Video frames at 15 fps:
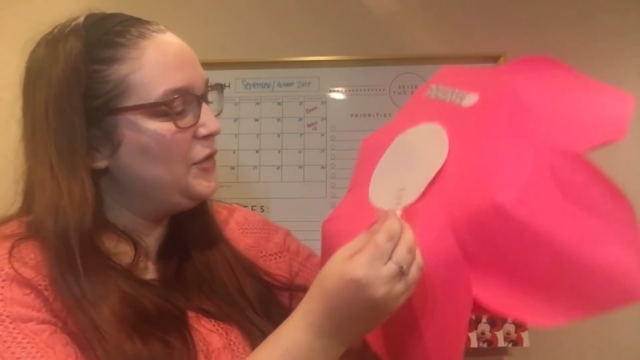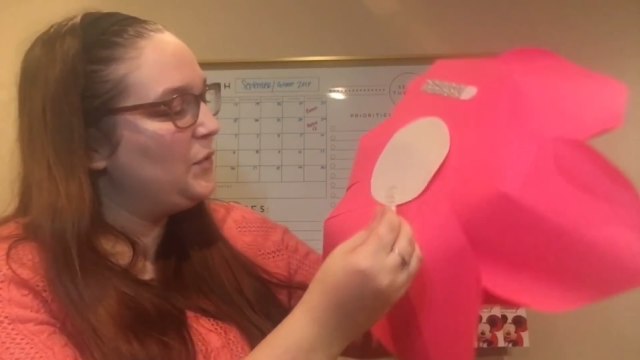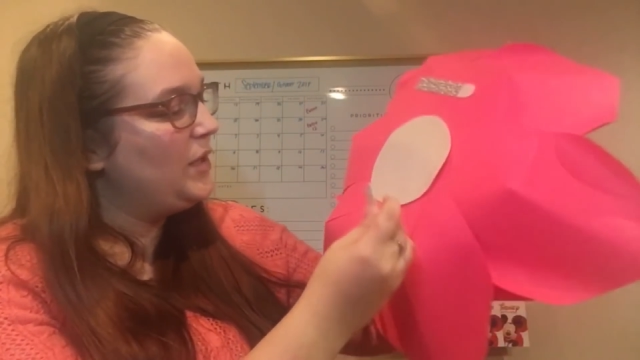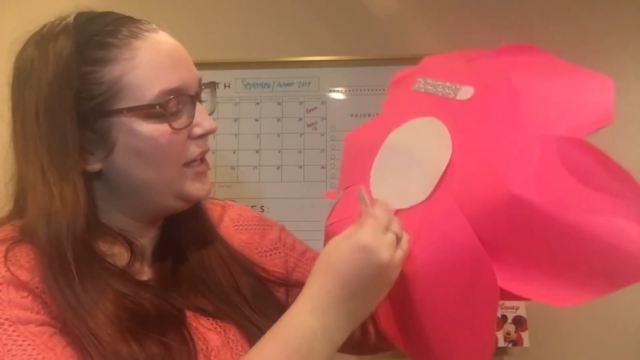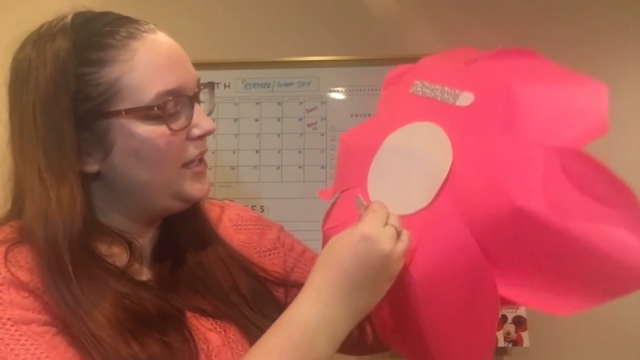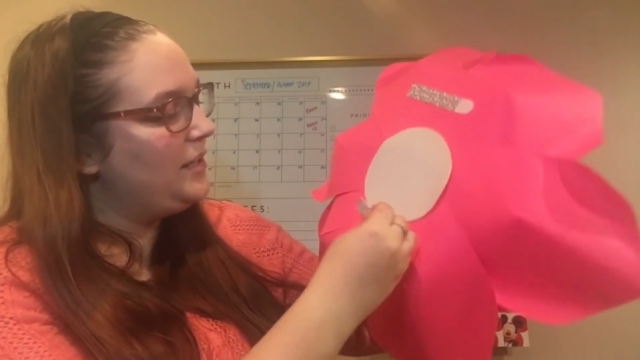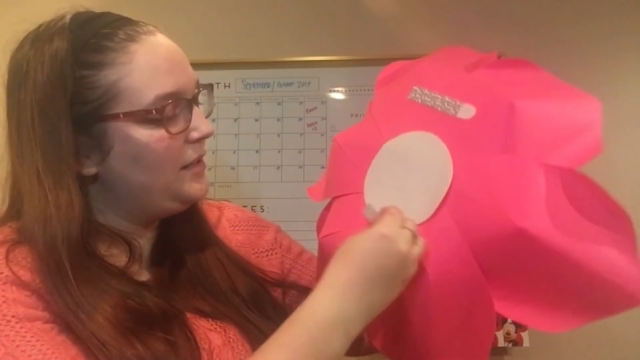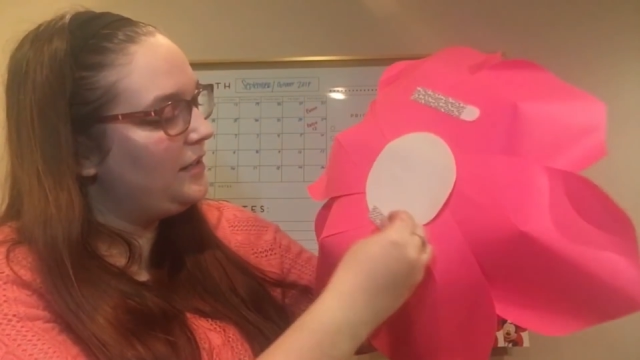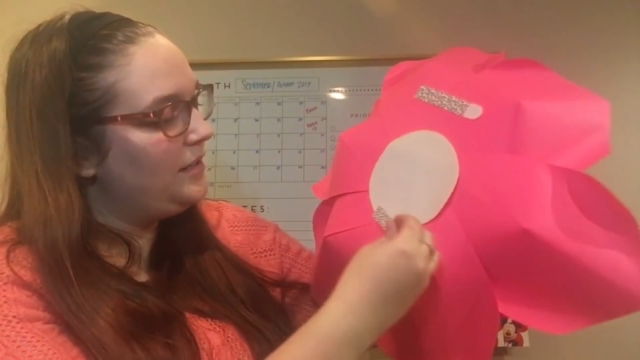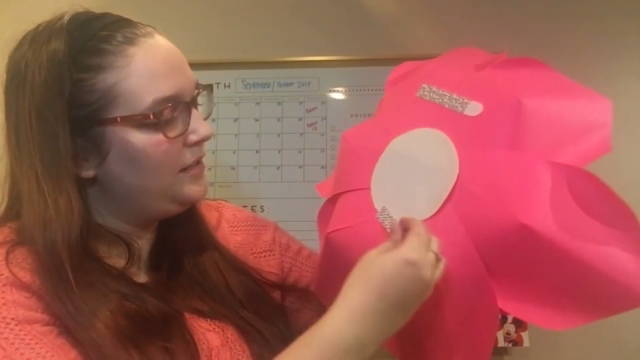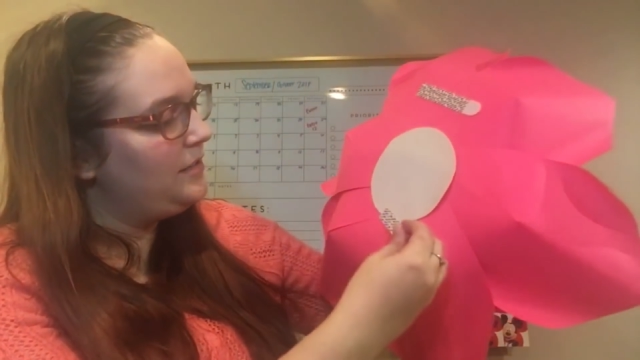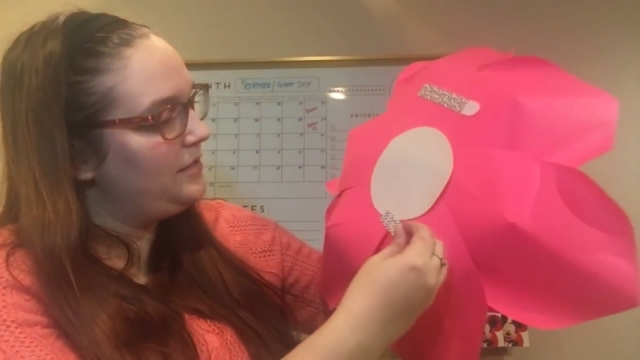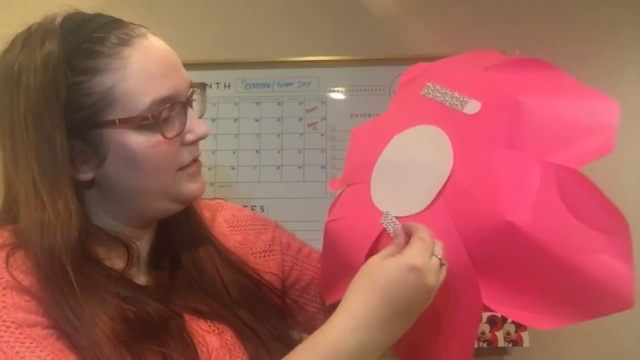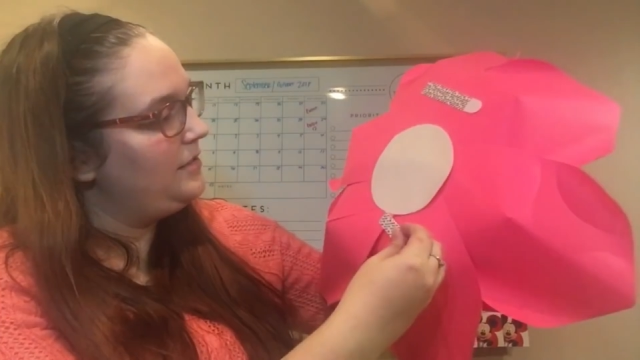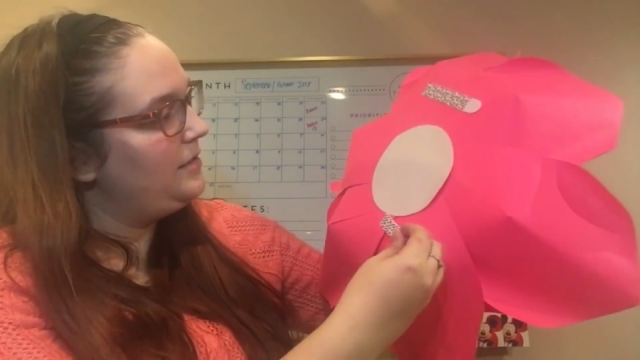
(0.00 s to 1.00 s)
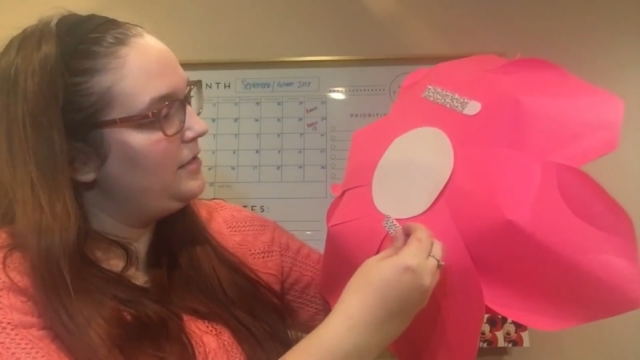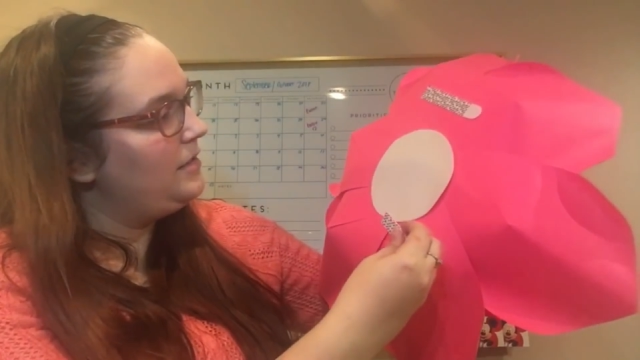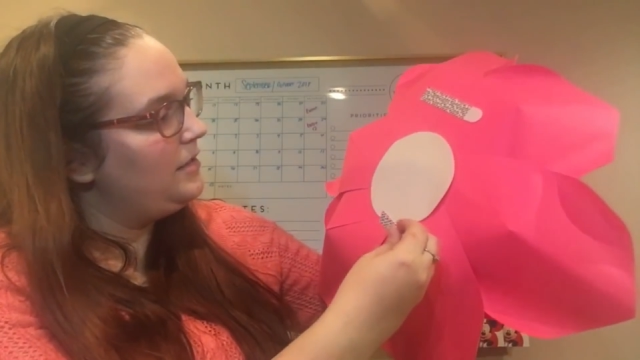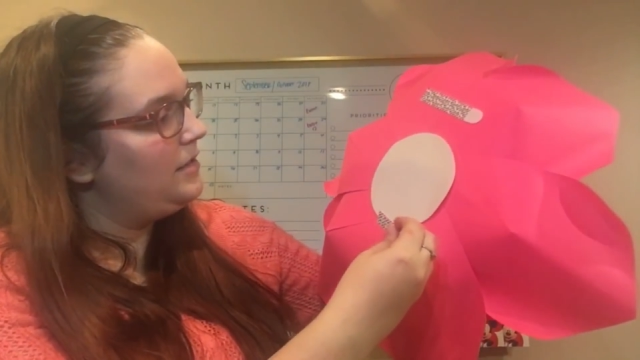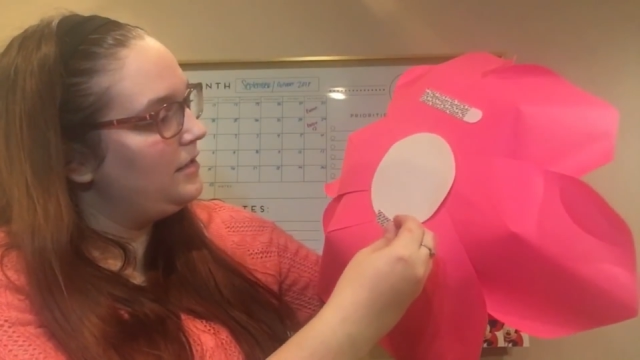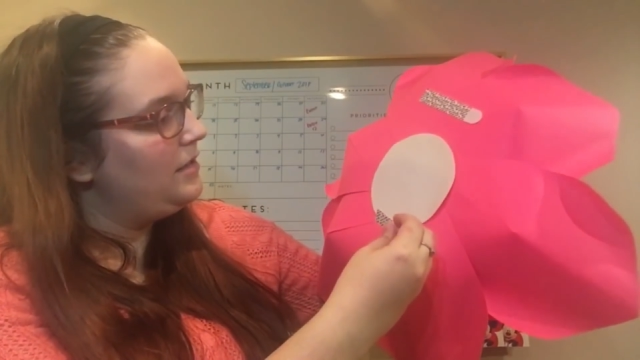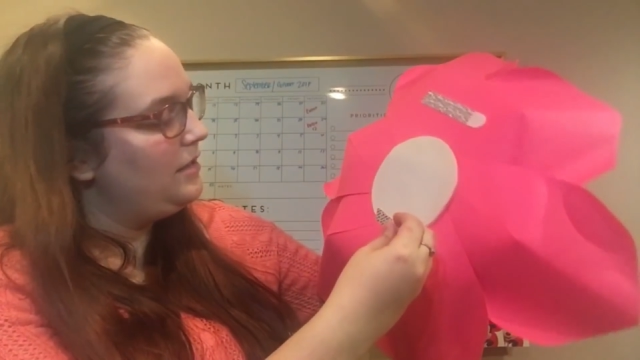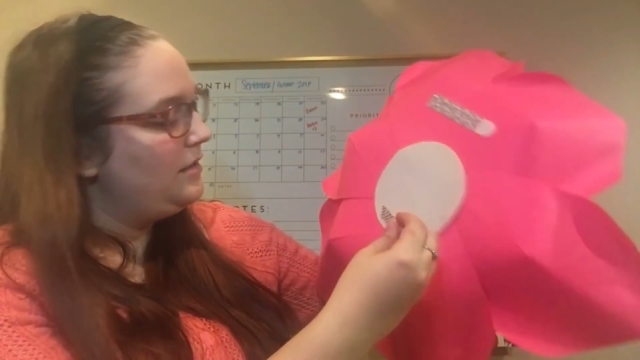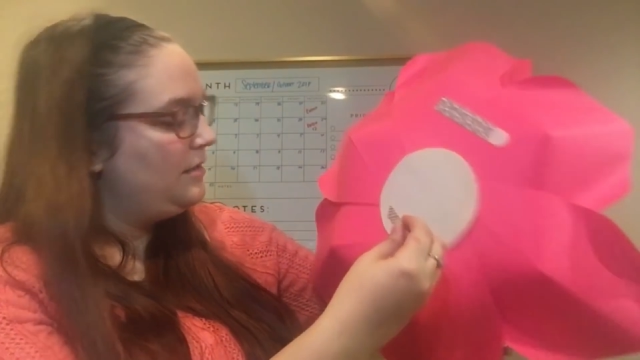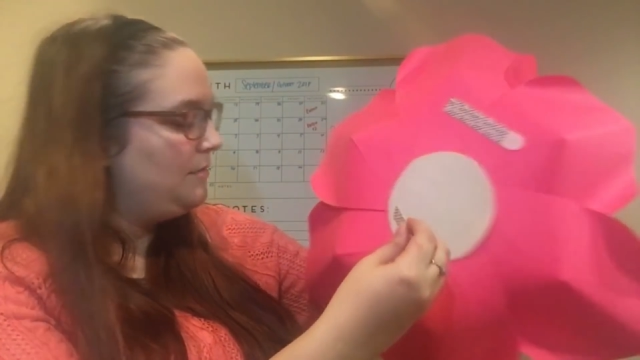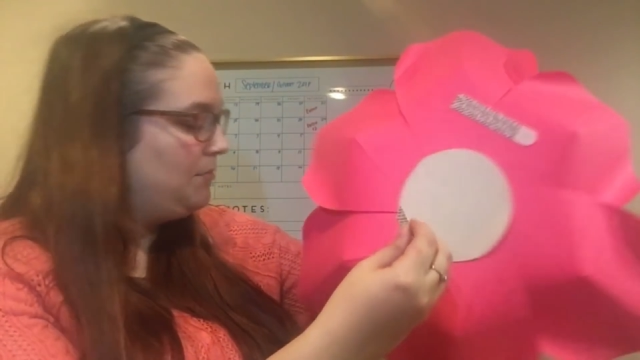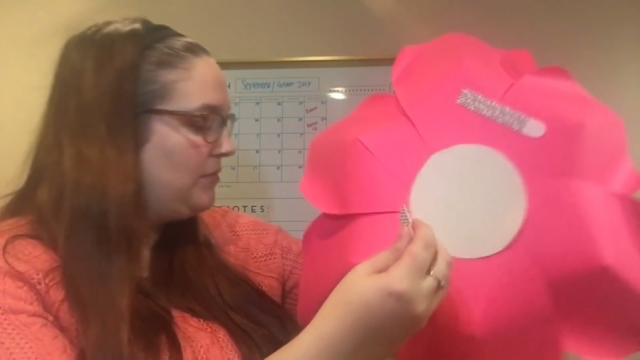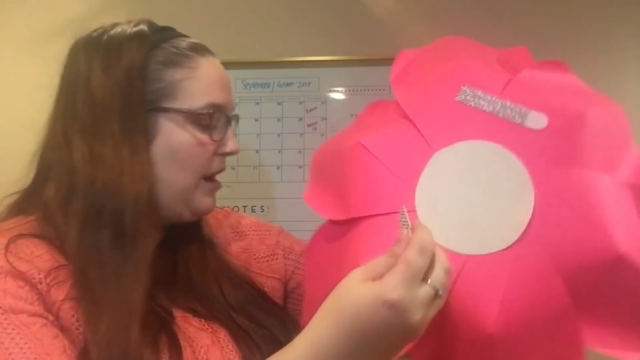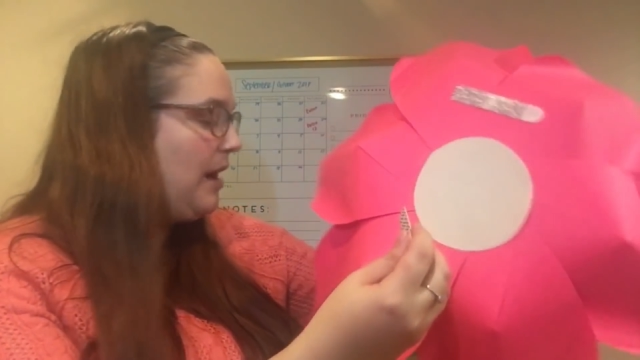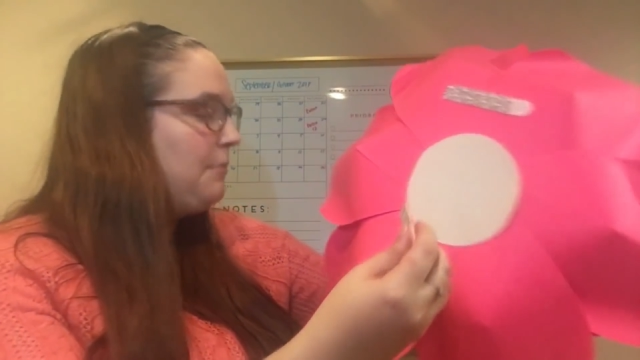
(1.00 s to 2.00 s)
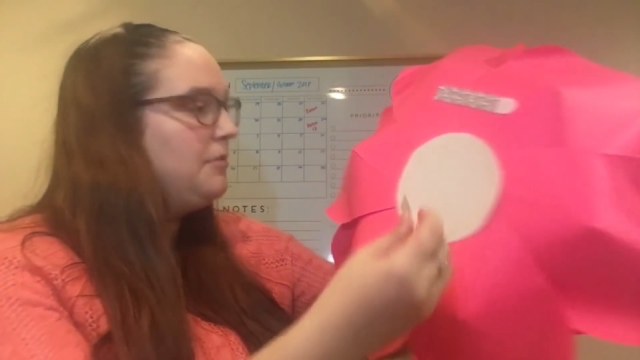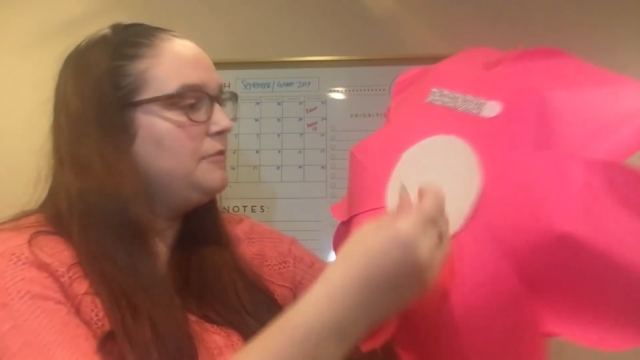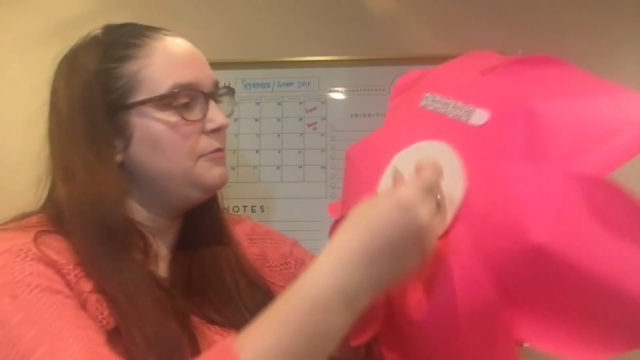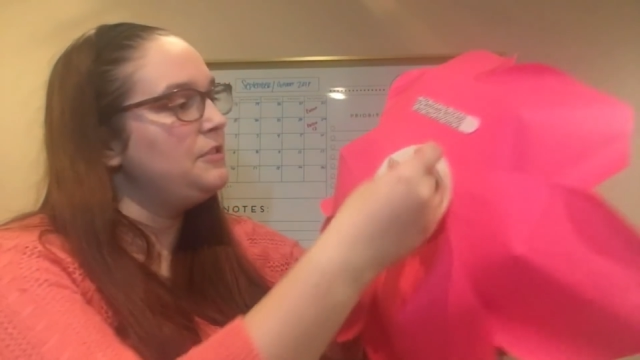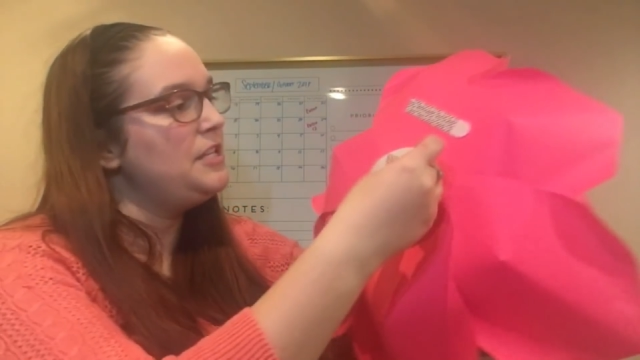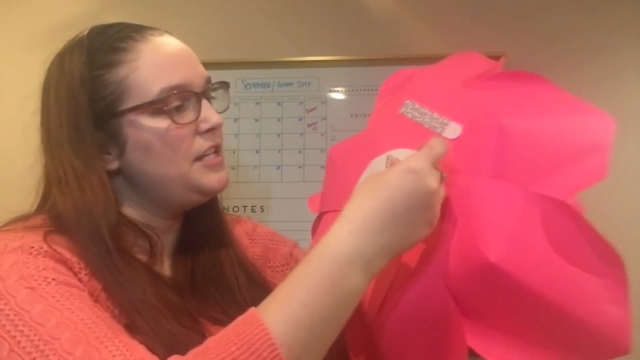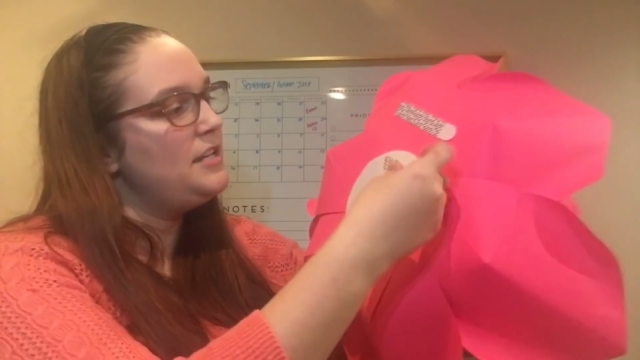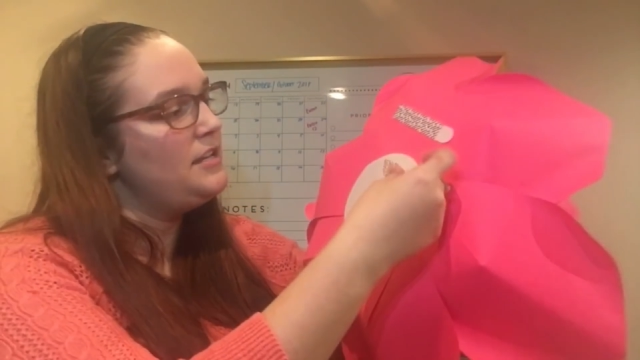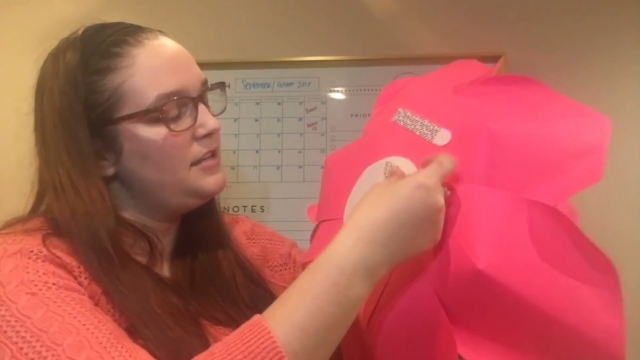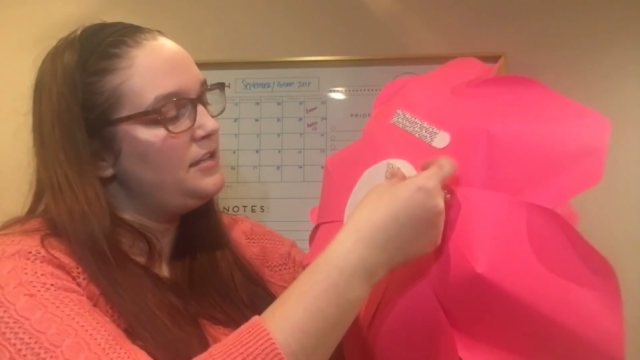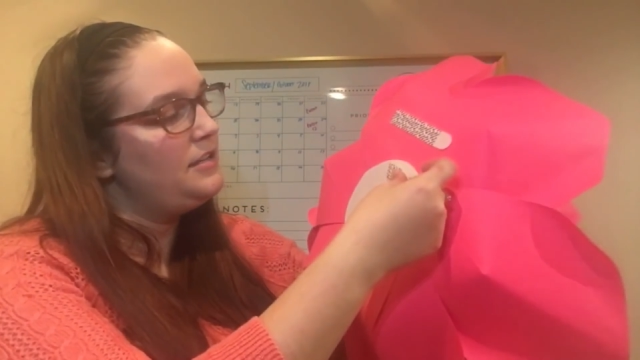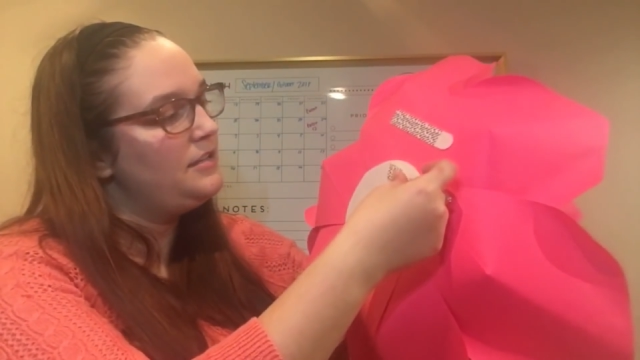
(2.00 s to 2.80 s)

one. Probably,